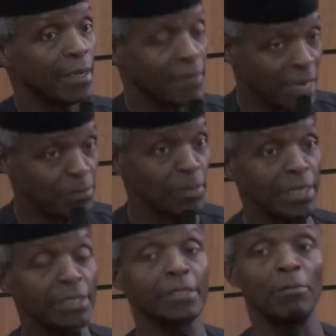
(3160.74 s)
That
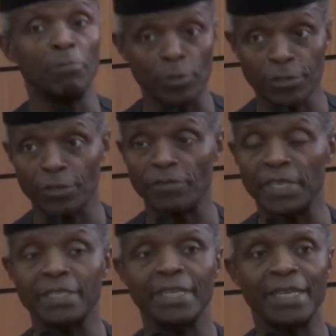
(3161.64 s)
means most of
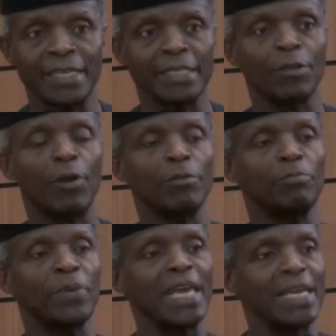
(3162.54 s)
it is on
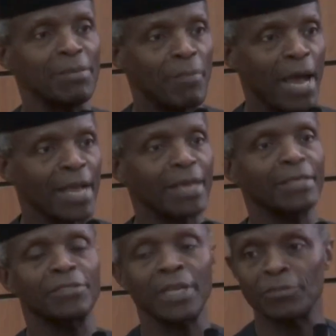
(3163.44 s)
paying
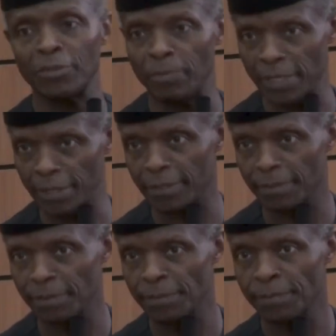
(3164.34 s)
back treasury bills.
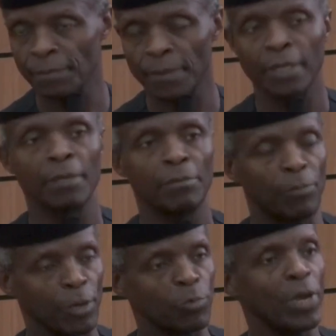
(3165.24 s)

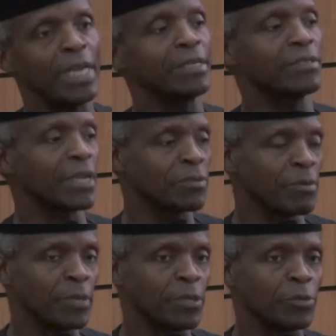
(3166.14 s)
But when
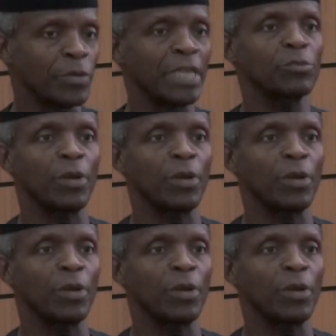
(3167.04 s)
treasury bill rates